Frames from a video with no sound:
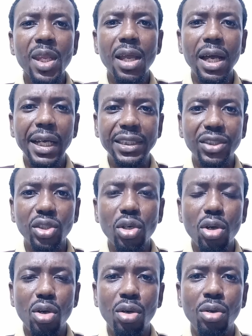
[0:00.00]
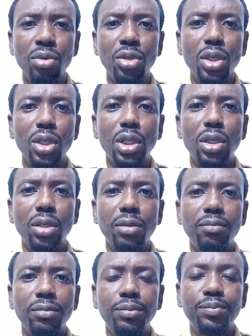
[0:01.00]
I saw
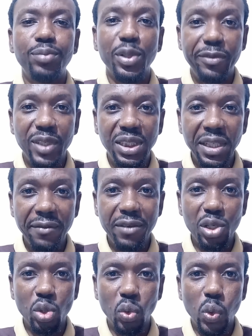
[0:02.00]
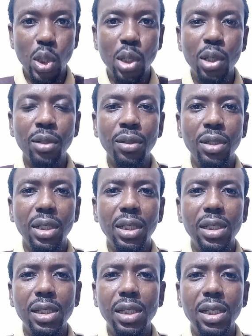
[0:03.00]
Prophet David Owuor,
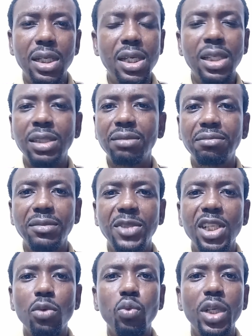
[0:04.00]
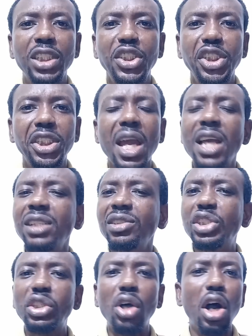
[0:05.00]
and there were
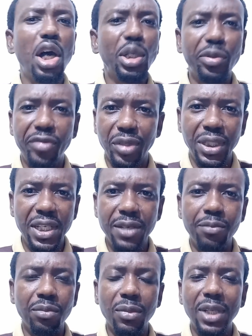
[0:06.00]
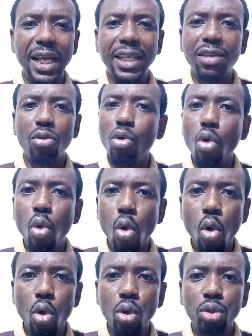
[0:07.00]
chains all over him, like
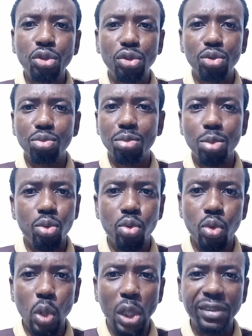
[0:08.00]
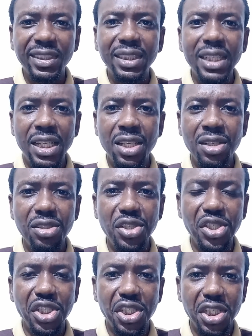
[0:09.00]
old rusty
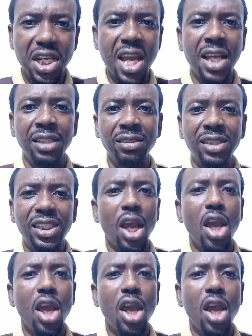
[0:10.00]
chains